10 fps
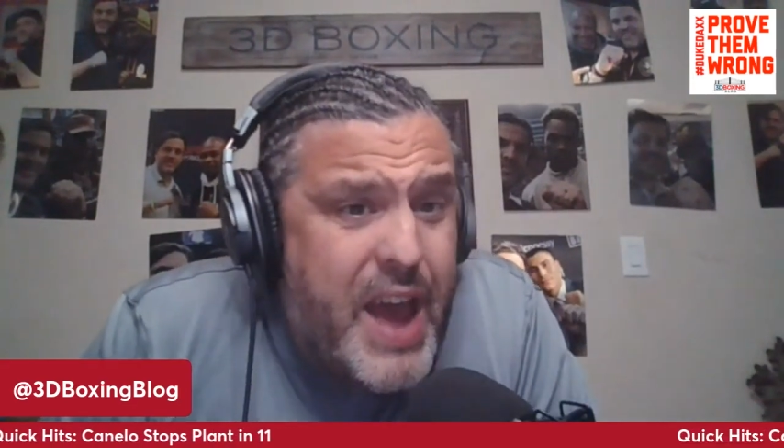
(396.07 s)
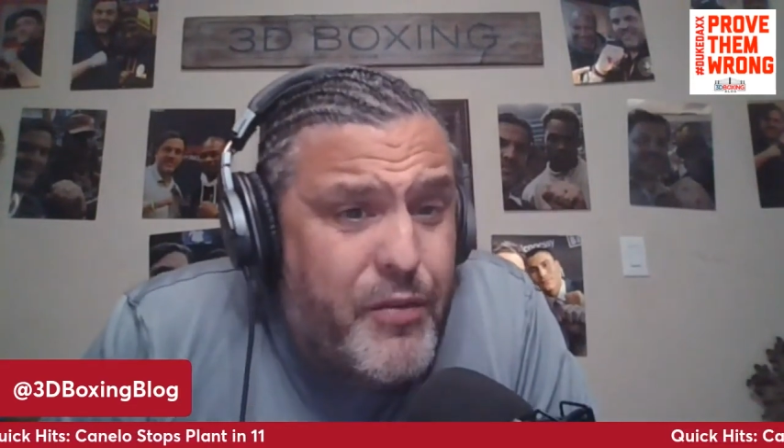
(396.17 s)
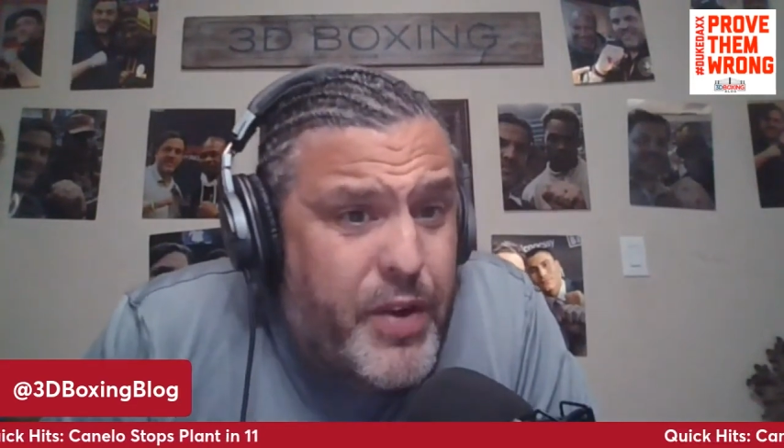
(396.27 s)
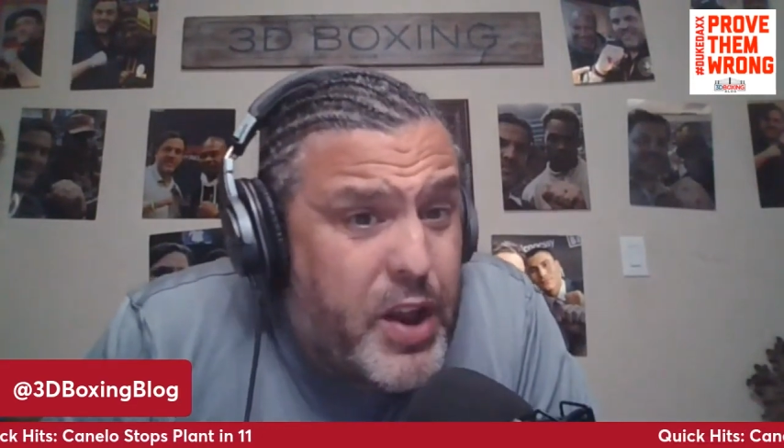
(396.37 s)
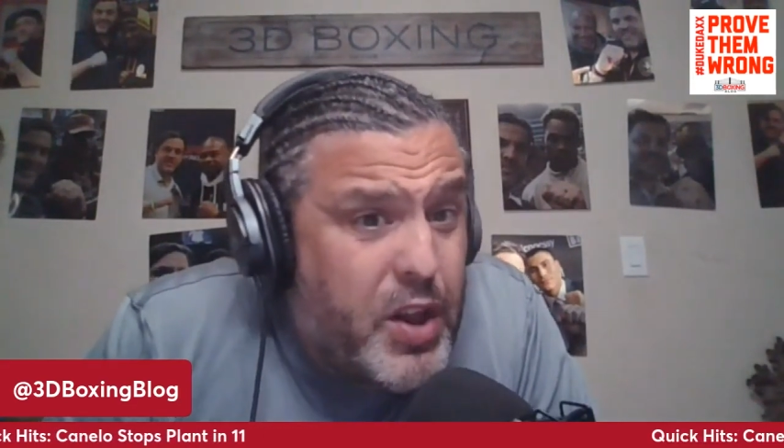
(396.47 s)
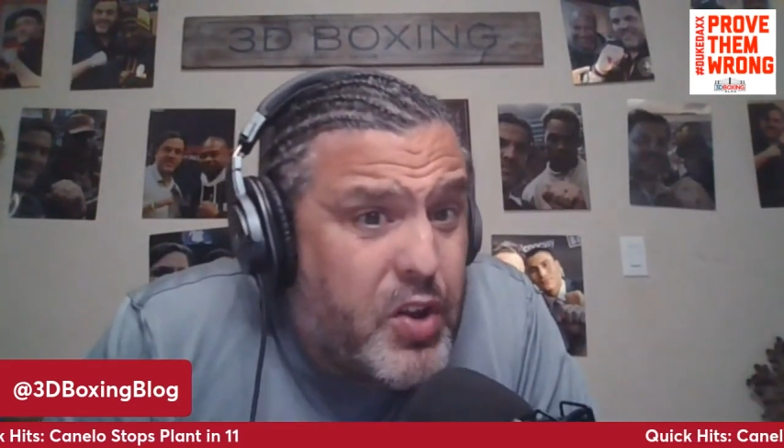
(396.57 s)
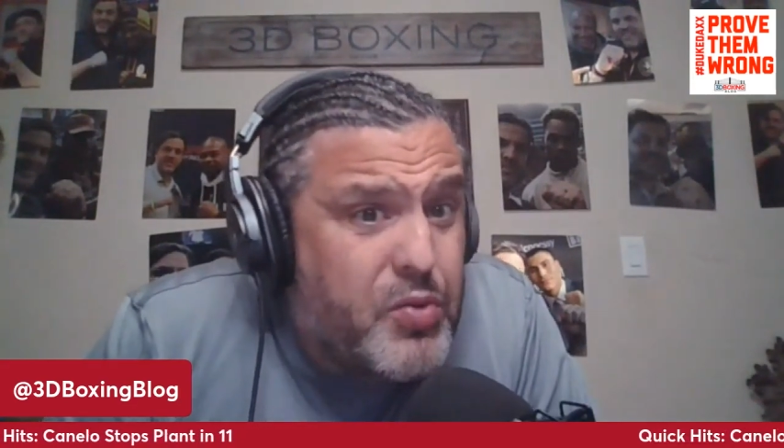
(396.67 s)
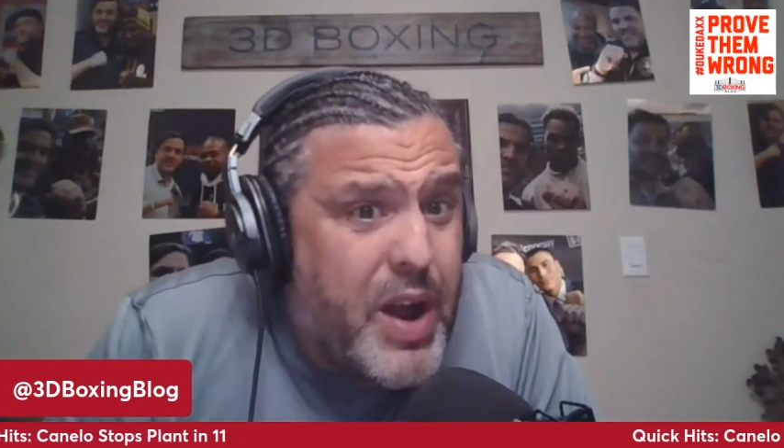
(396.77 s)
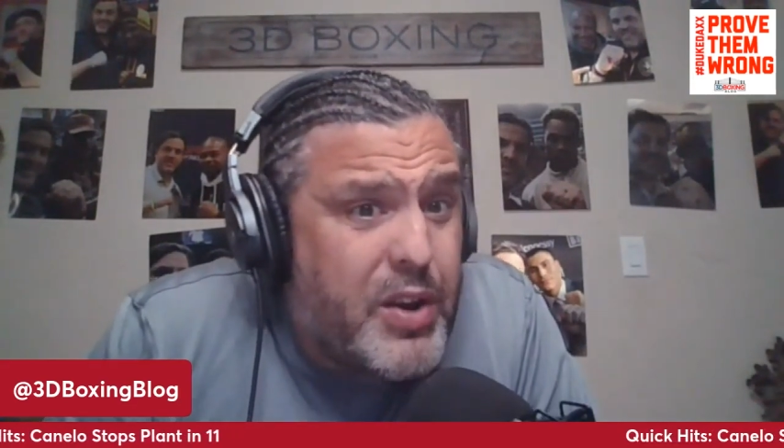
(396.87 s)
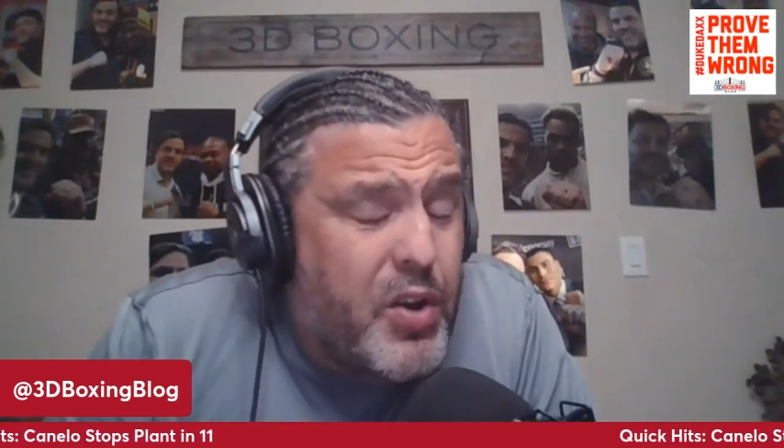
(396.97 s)
every
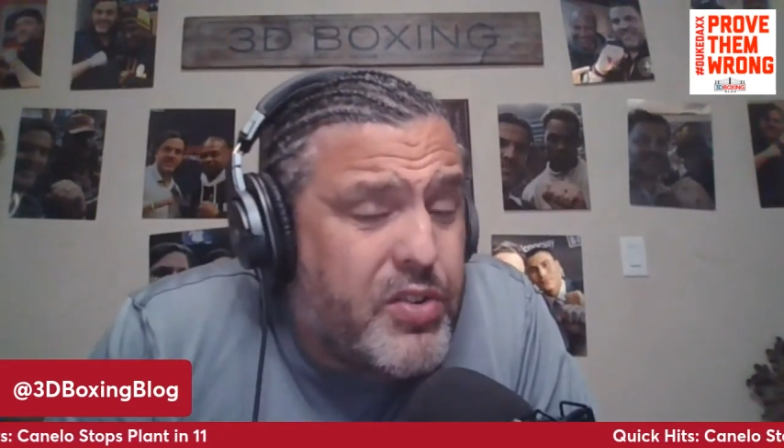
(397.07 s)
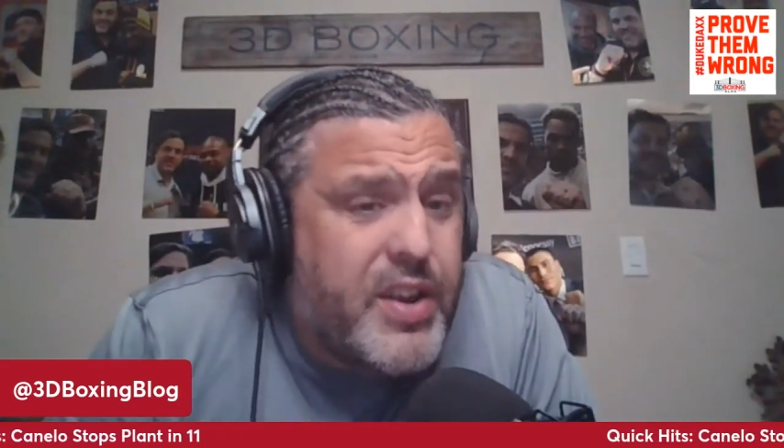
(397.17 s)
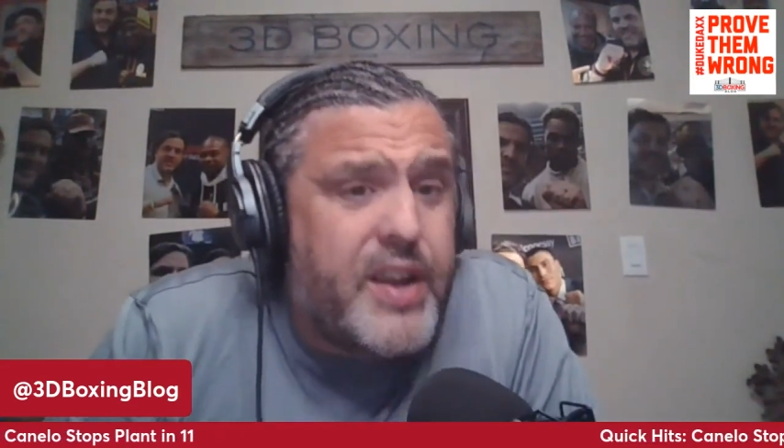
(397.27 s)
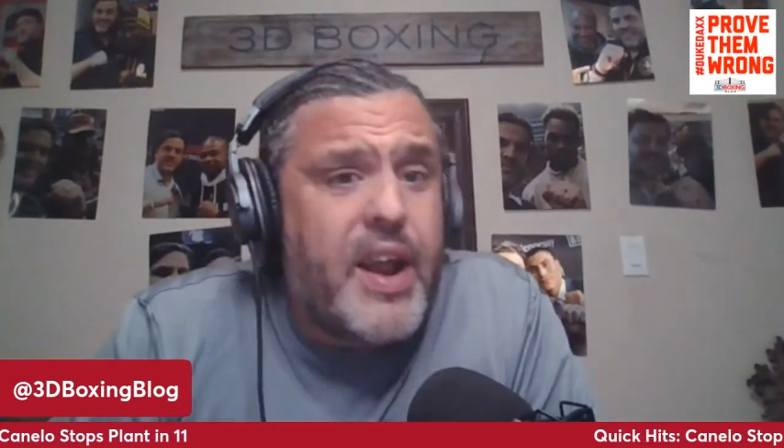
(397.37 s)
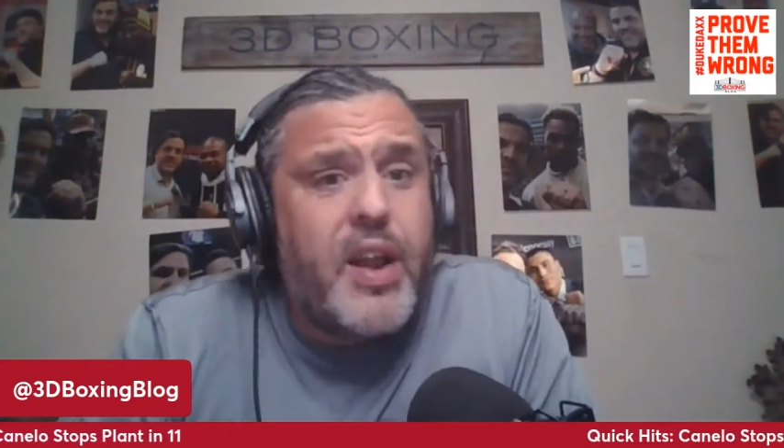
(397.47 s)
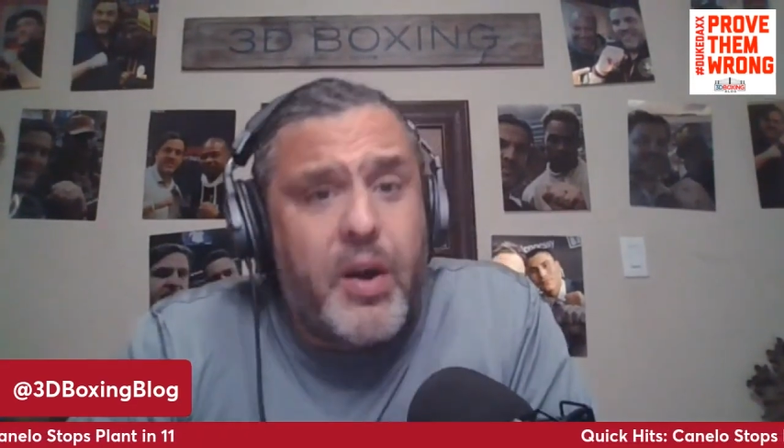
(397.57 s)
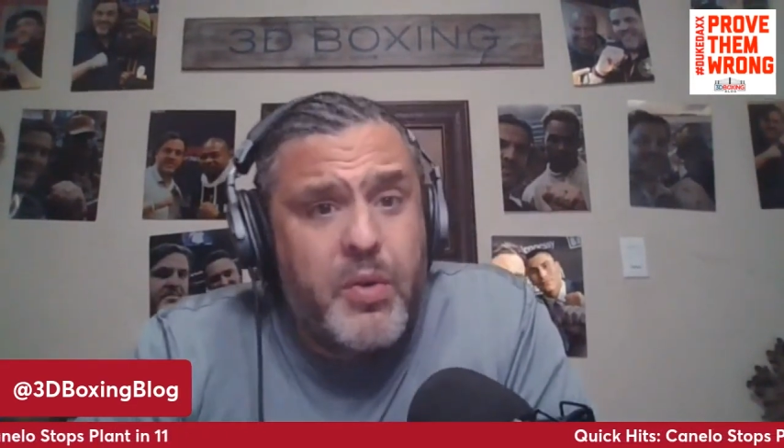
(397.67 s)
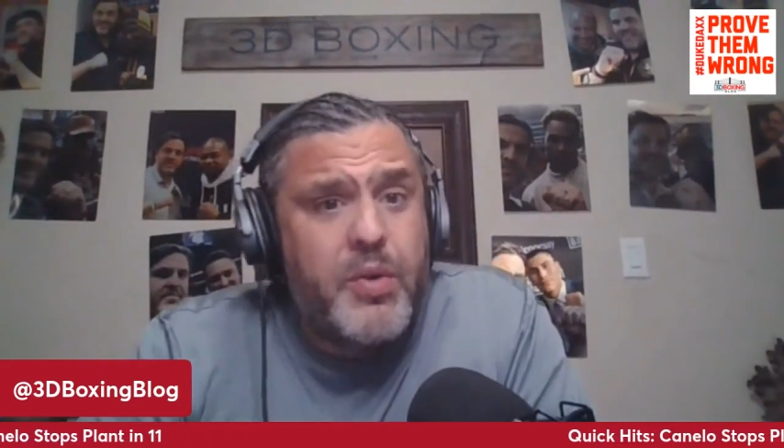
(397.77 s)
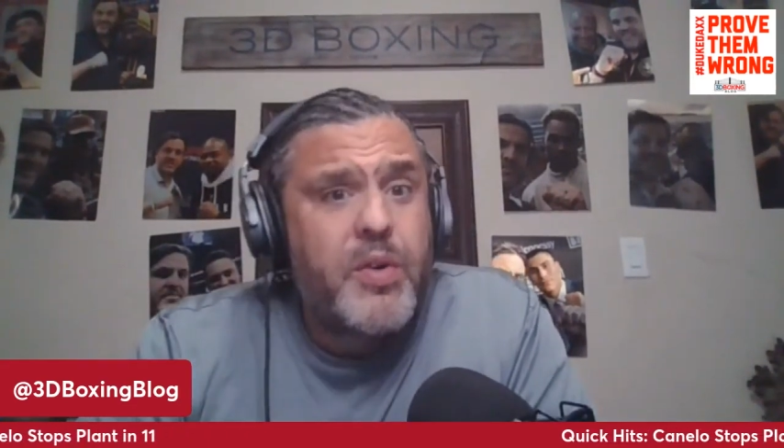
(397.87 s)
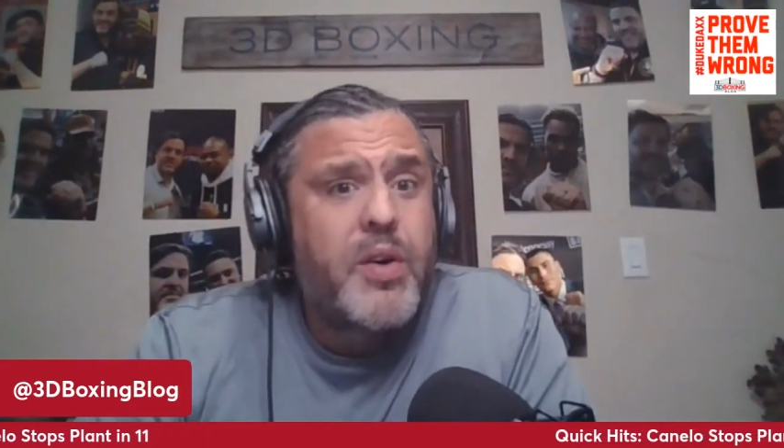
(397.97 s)
close round goes to
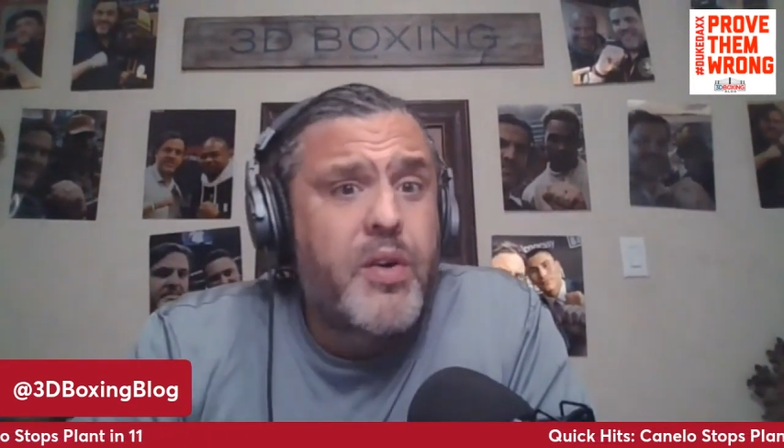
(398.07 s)
Canelo?